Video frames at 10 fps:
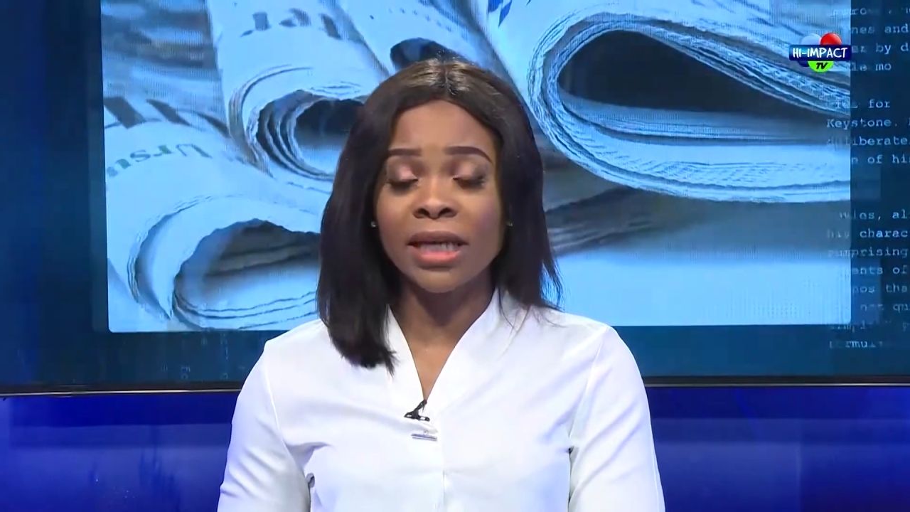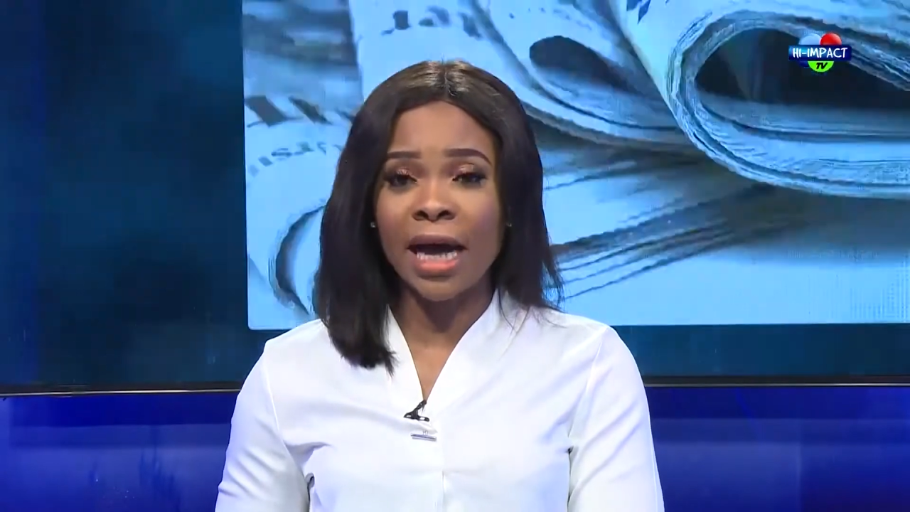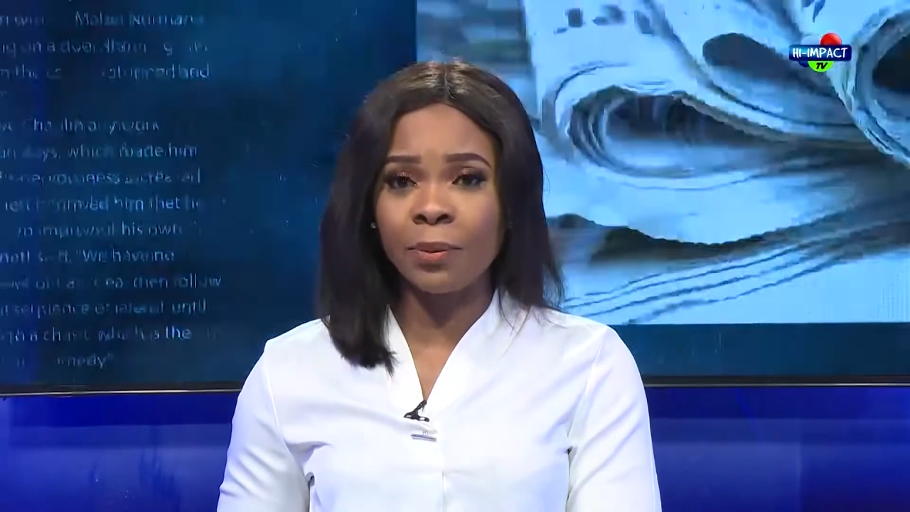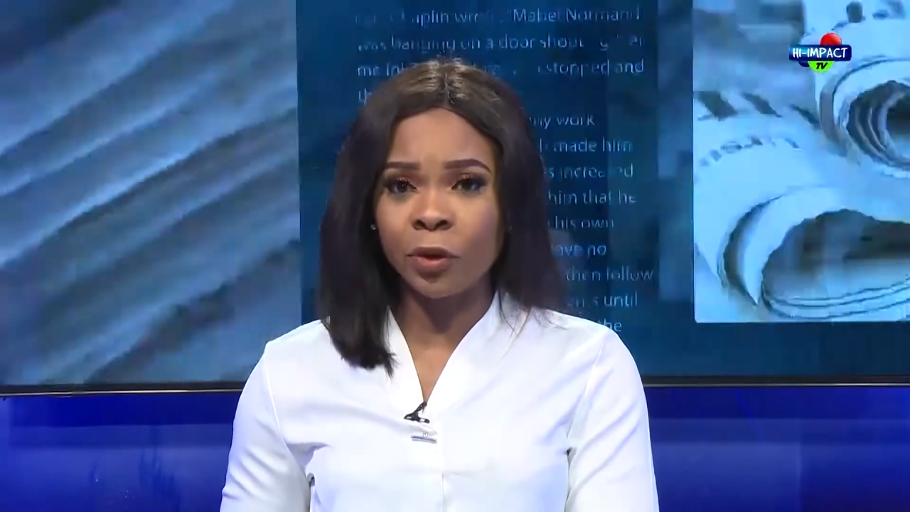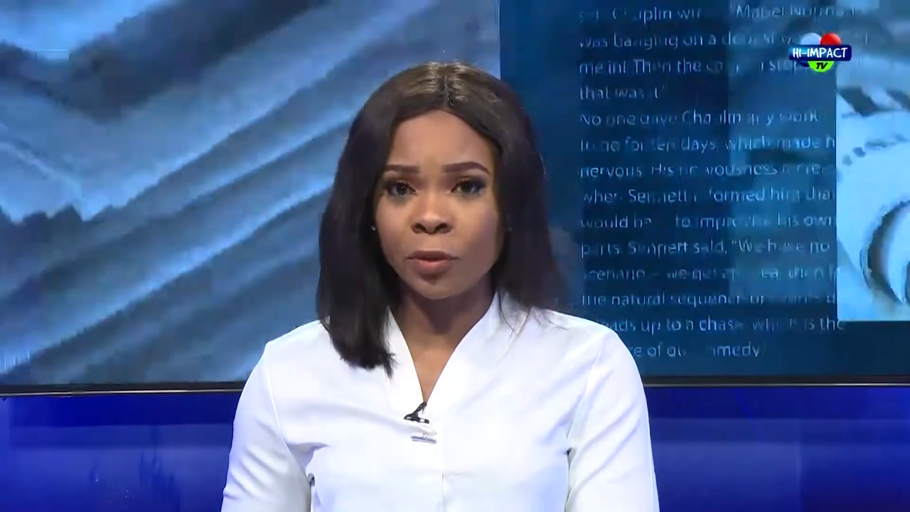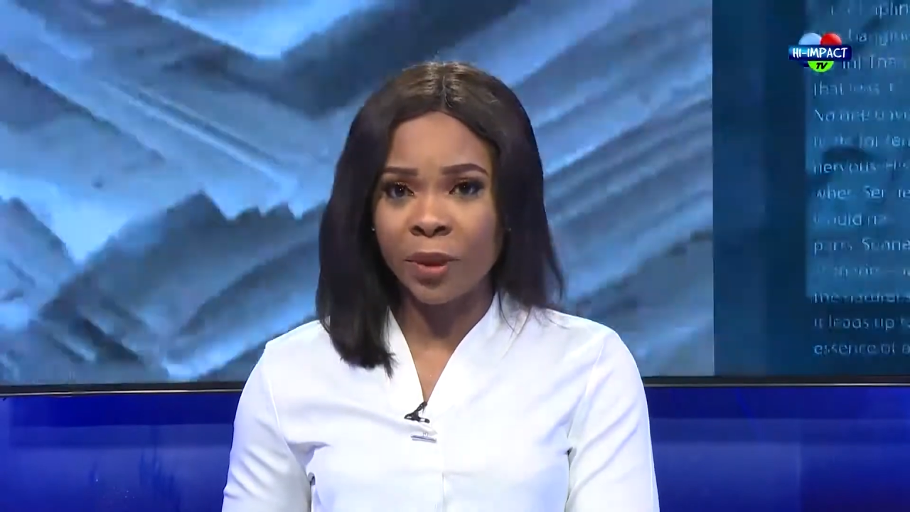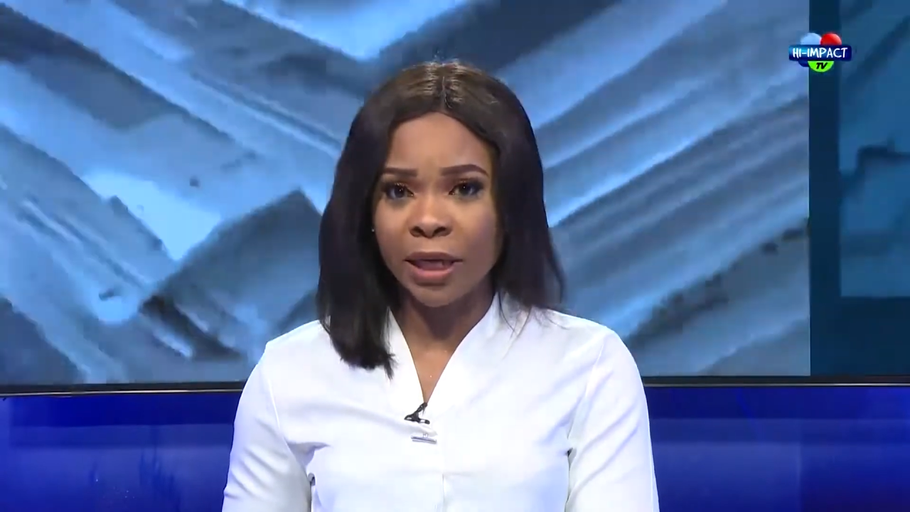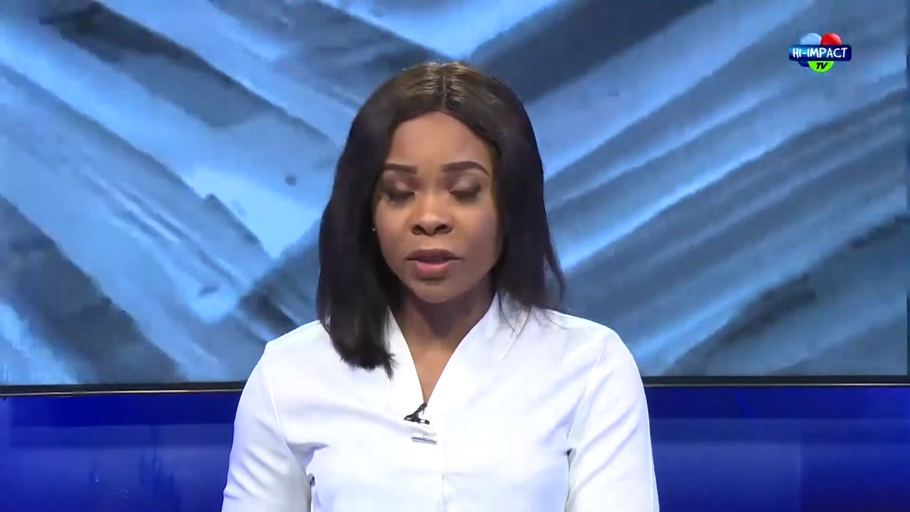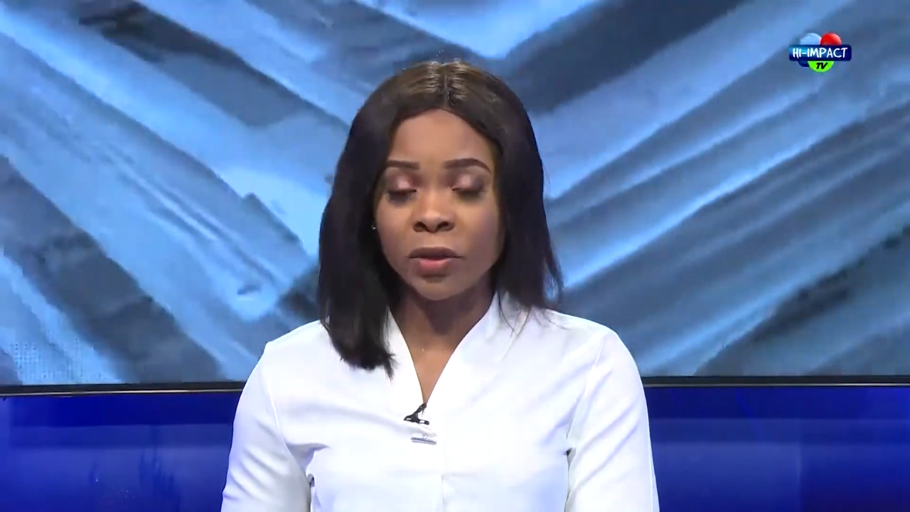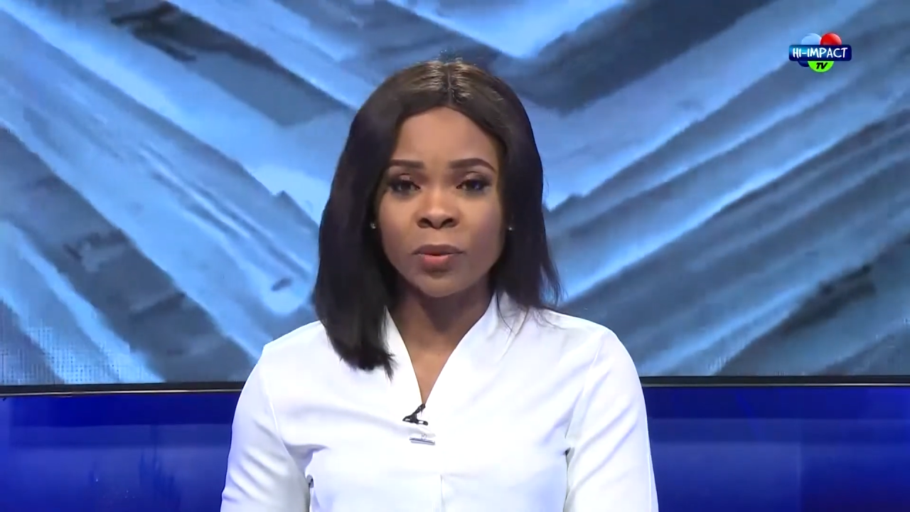abruptly
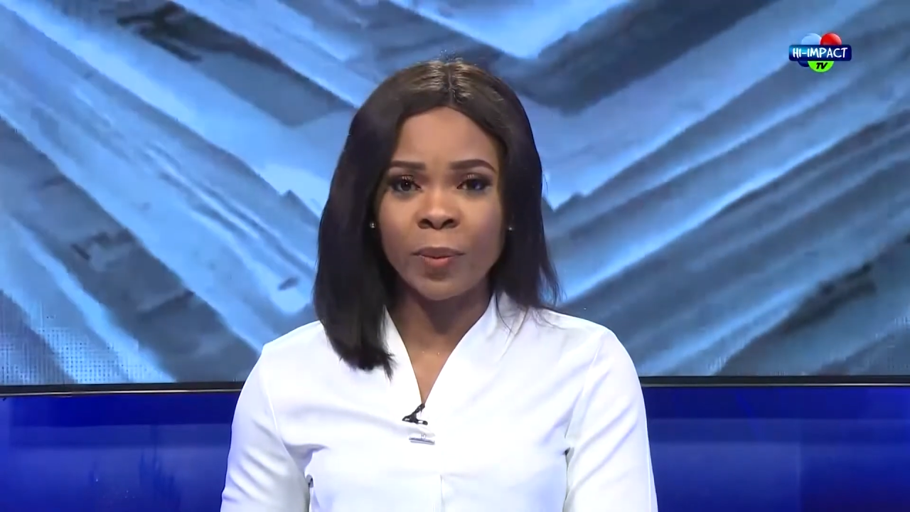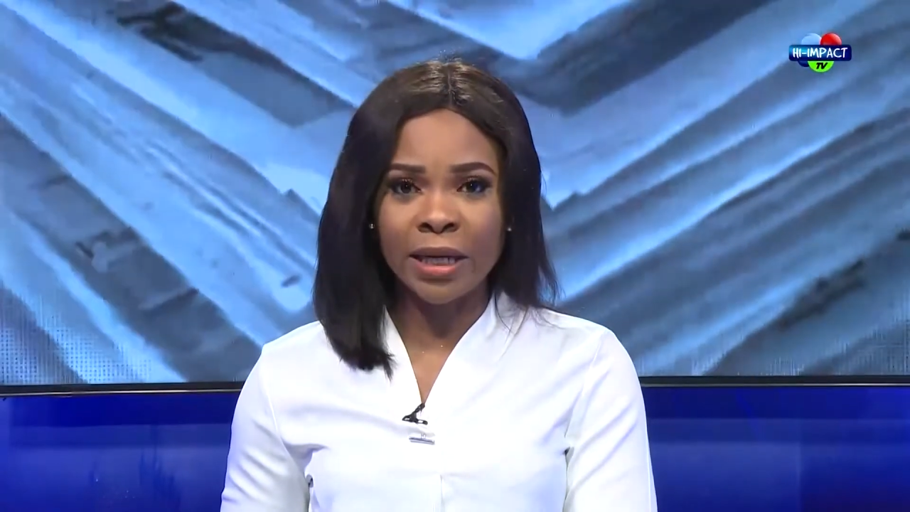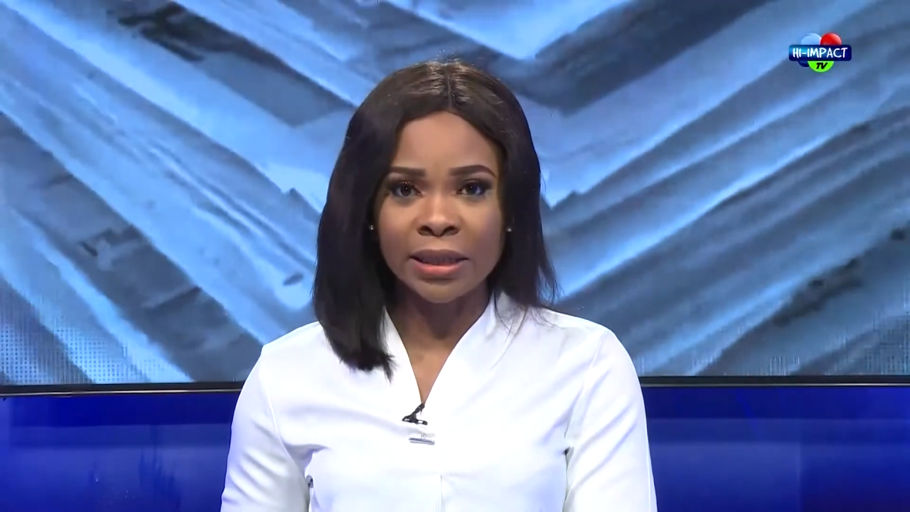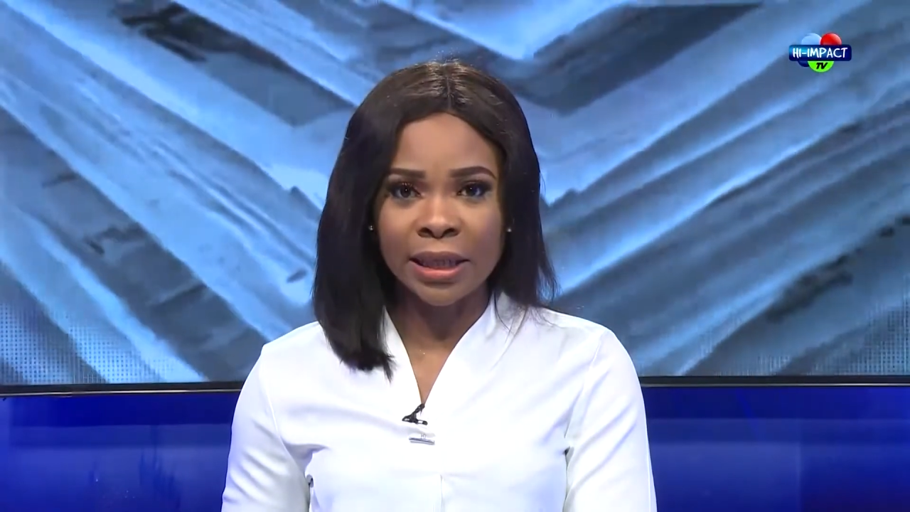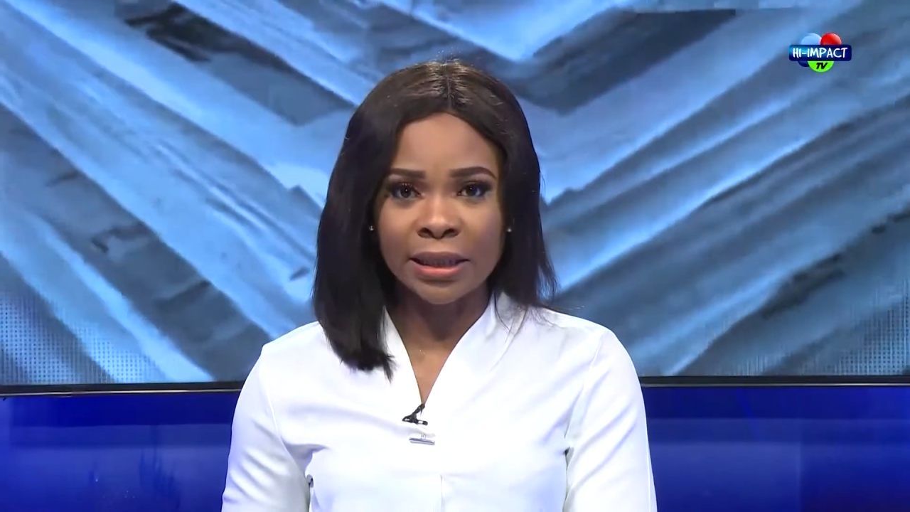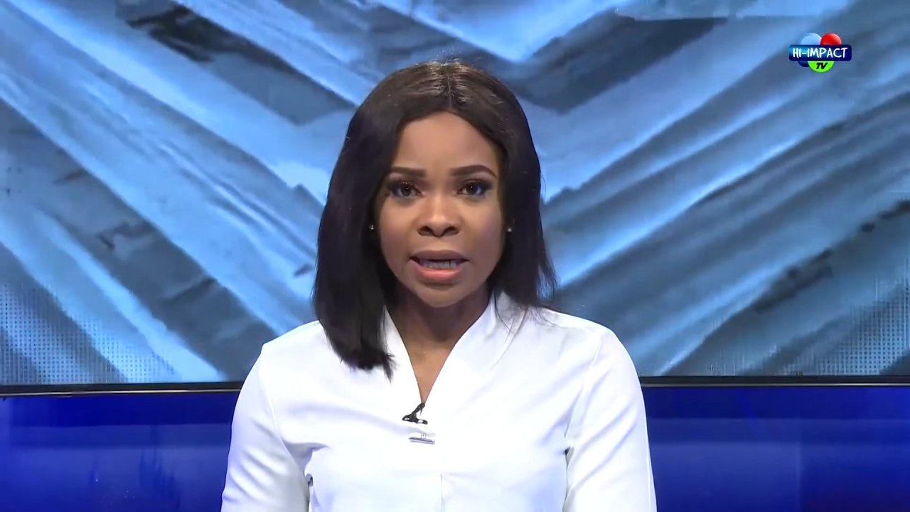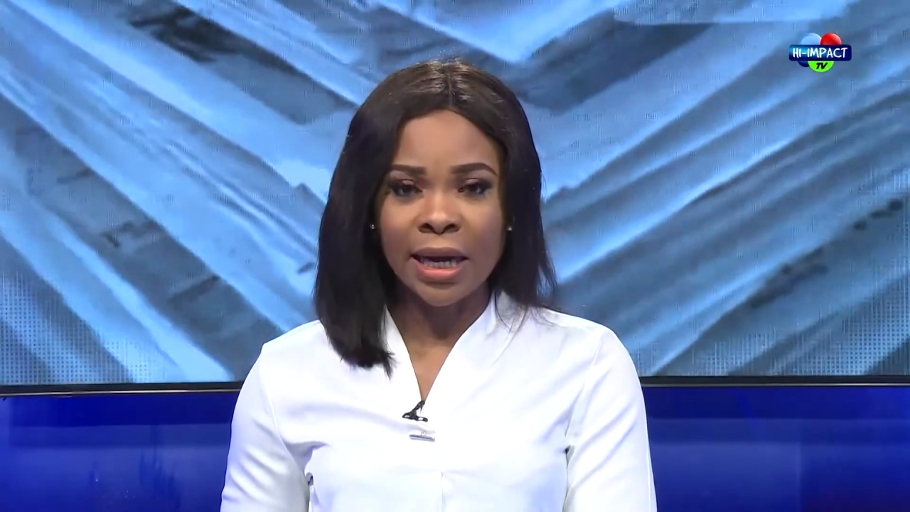suspended.